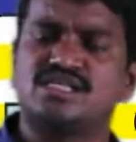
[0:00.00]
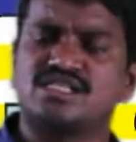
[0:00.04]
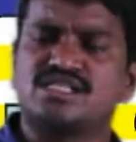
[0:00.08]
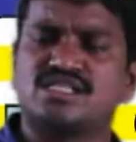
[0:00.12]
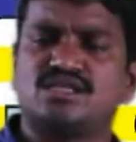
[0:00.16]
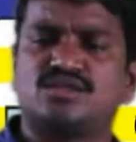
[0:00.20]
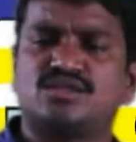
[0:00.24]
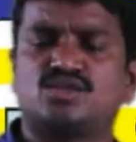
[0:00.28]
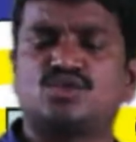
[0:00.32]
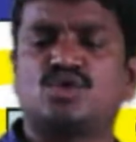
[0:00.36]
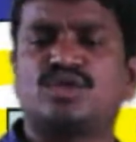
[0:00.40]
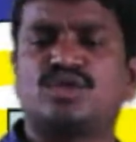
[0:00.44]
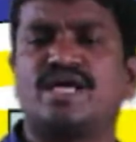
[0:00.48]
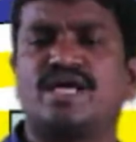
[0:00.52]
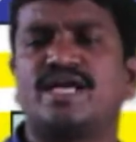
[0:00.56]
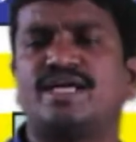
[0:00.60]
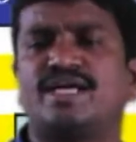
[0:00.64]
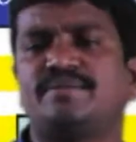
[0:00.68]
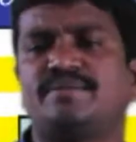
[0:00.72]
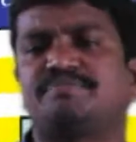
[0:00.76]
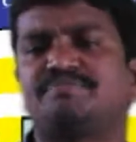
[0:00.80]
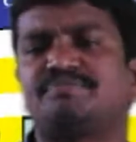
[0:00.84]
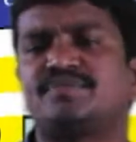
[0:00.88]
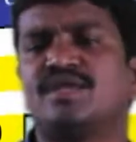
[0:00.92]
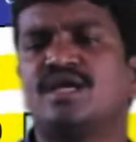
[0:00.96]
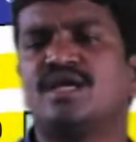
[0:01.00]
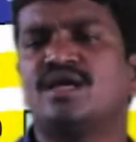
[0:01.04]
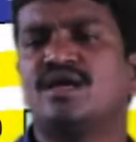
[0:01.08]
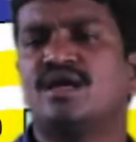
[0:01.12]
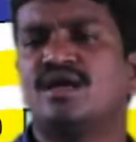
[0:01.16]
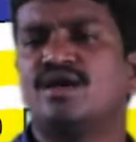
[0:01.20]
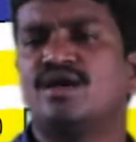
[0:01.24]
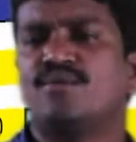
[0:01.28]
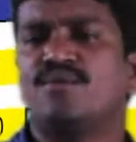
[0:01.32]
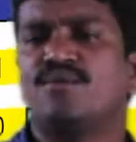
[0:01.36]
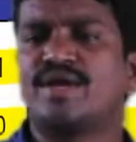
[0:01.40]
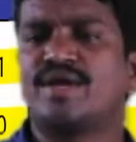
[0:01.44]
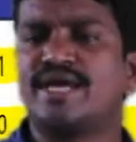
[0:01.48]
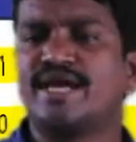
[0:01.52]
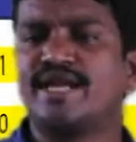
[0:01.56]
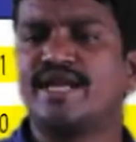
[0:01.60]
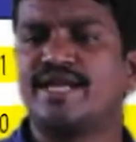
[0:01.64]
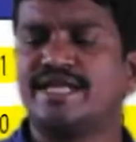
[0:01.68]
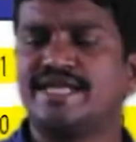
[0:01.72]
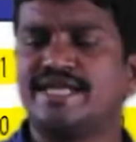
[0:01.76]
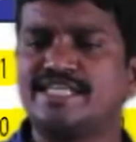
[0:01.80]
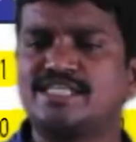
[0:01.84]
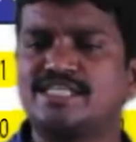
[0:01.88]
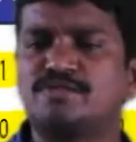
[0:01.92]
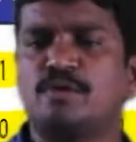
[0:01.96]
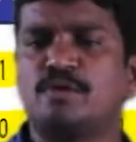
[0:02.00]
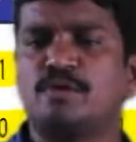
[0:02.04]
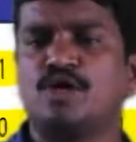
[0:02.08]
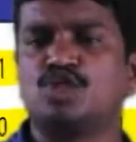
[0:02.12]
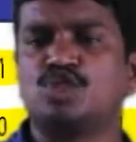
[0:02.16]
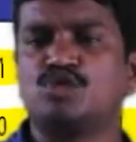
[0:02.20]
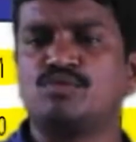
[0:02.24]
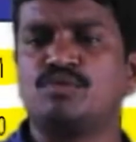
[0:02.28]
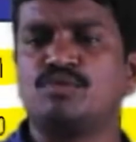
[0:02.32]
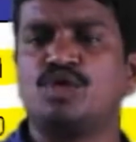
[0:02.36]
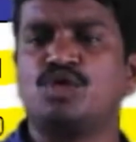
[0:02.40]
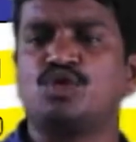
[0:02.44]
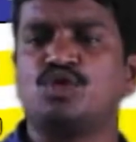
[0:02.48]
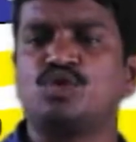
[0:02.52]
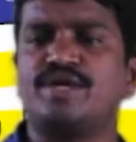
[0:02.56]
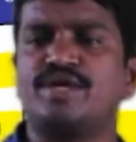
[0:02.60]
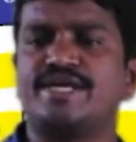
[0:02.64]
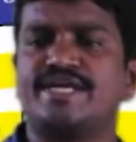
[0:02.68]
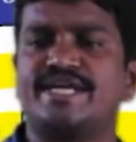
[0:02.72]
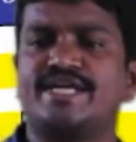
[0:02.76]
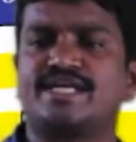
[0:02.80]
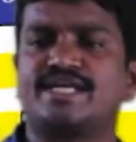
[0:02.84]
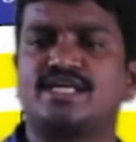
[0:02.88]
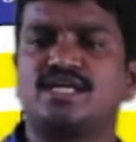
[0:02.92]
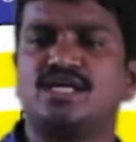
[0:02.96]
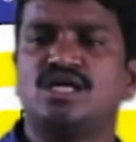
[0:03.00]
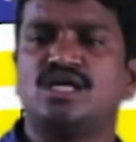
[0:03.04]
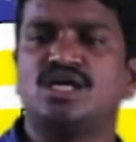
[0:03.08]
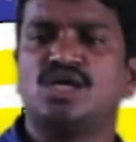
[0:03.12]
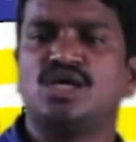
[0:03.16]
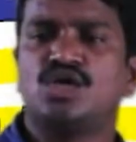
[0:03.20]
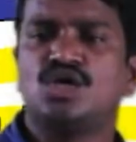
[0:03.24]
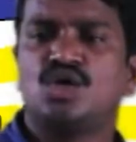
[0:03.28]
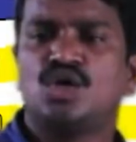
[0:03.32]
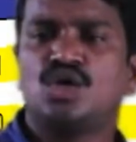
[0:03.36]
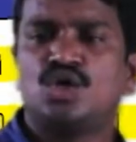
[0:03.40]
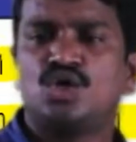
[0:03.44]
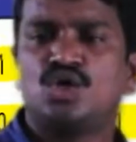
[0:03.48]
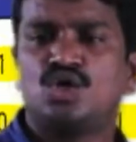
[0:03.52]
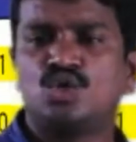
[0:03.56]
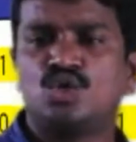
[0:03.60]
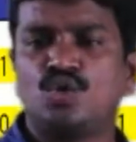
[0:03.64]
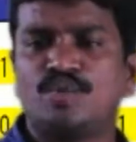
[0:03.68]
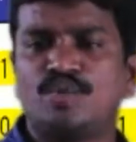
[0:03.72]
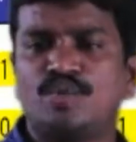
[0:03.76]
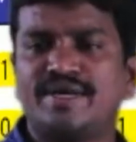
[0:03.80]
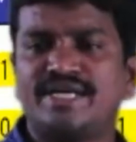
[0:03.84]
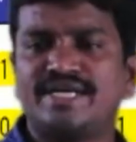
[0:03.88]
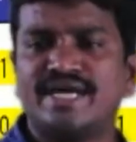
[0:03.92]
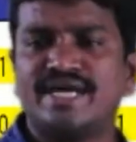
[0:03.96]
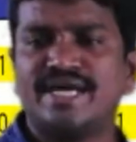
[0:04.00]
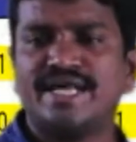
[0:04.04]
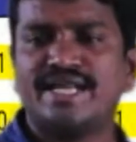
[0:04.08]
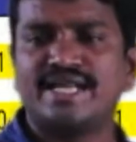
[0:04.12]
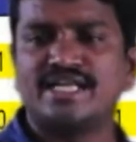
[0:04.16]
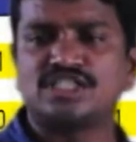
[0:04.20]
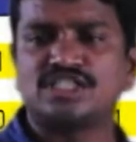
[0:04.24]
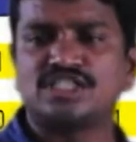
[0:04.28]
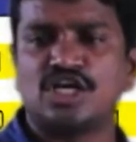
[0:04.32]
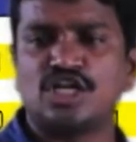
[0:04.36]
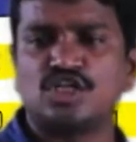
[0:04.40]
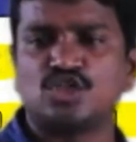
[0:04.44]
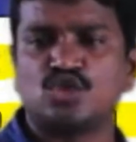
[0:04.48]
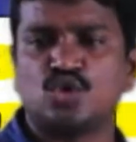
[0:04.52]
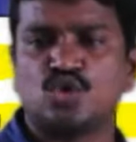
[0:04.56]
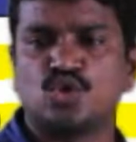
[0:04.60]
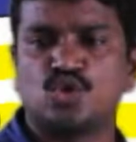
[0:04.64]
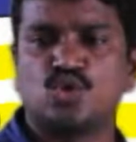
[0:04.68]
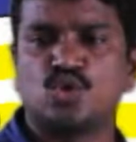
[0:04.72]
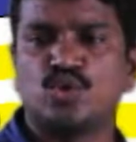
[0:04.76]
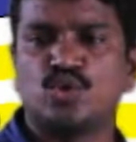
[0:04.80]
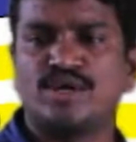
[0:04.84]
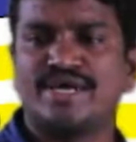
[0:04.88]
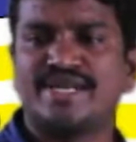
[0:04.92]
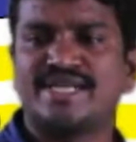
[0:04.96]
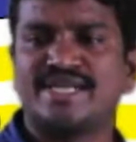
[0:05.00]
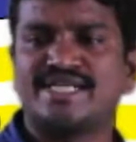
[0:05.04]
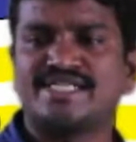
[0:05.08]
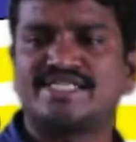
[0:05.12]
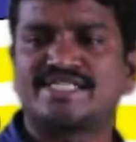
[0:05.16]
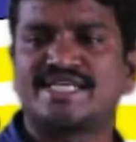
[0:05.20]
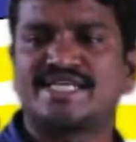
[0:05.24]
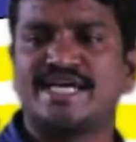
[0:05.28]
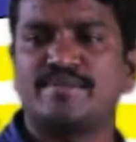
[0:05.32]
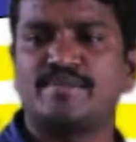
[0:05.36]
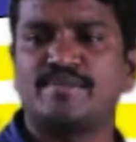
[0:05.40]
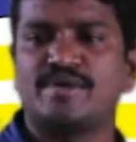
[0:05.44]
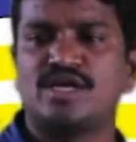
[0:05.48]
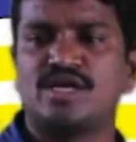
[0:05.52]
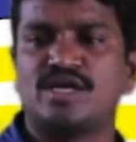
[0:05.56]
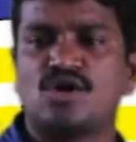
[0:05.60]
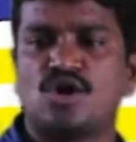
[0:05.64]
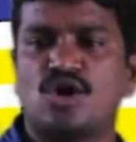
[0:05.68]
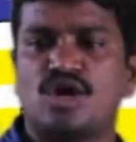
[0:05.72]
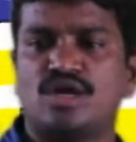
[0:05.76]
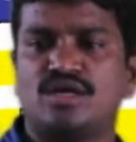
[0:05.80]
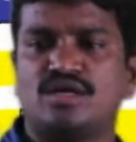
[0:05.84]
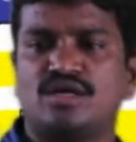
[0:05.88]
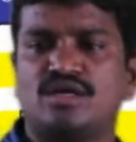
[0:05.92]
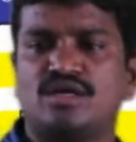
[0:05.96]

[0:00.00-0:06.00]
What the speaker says: so that it is possible to detect 2 bit errors also. Two errors can be caught